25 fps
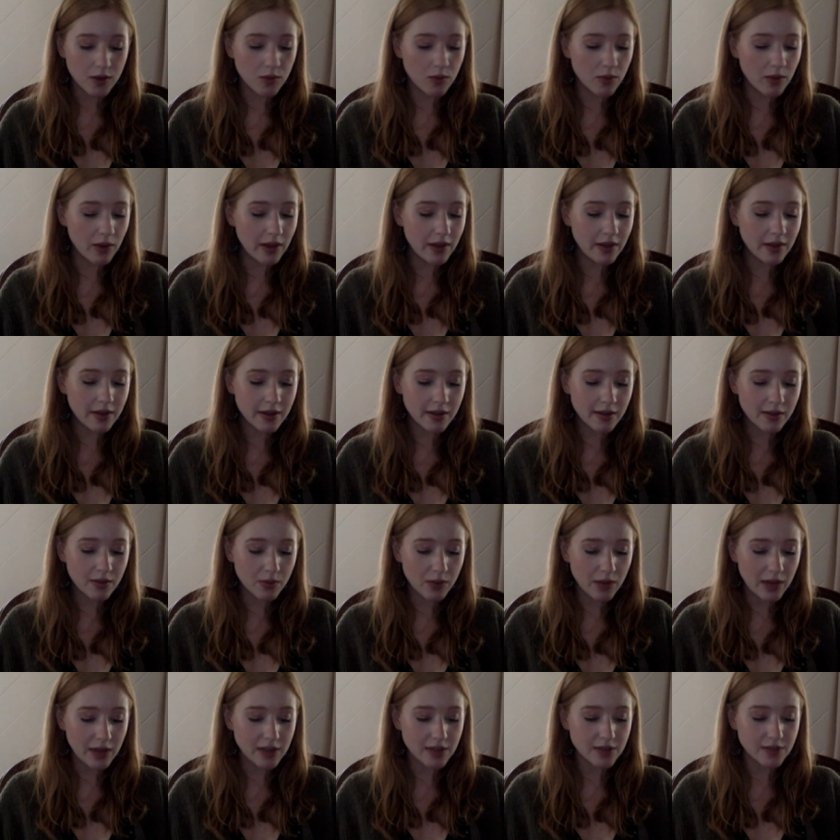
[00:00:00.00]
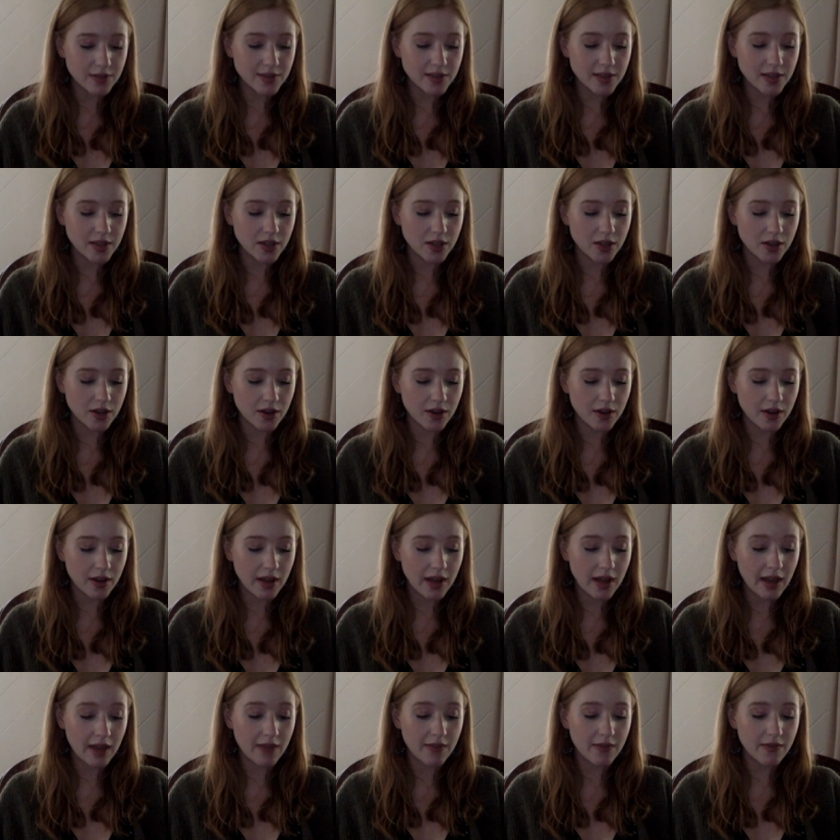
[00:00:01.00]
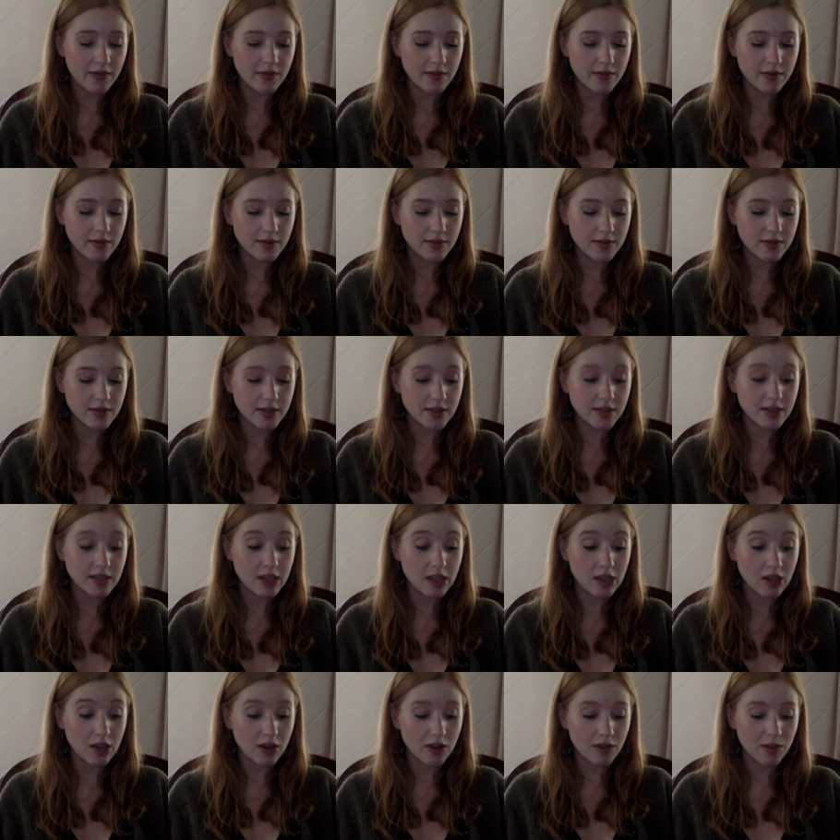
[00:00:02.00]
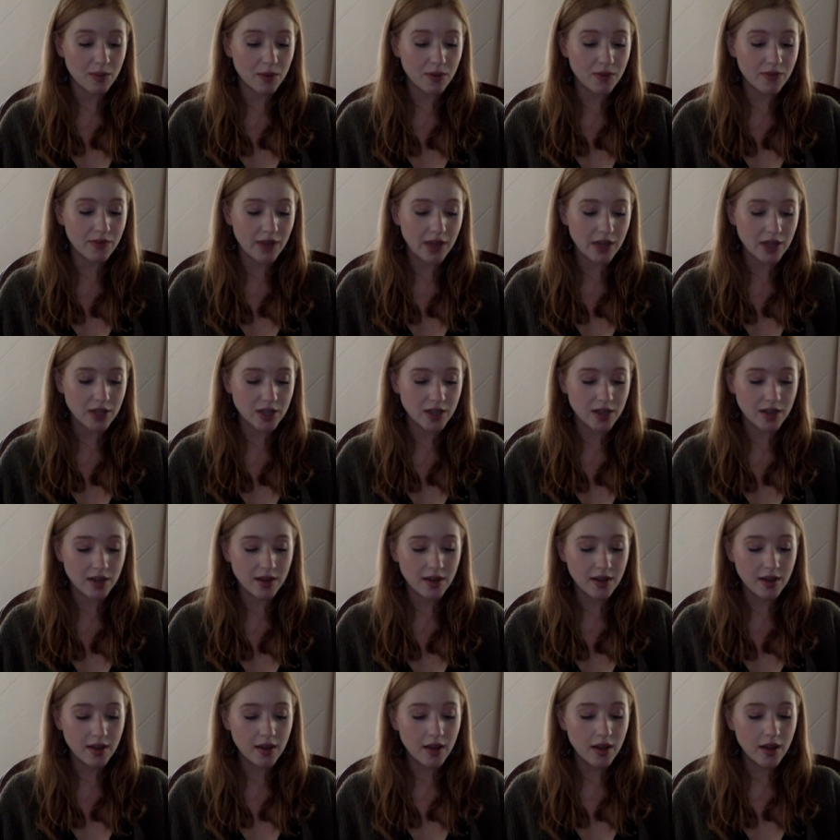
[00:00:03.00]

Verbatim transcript: well on his way to secure a to secure profession,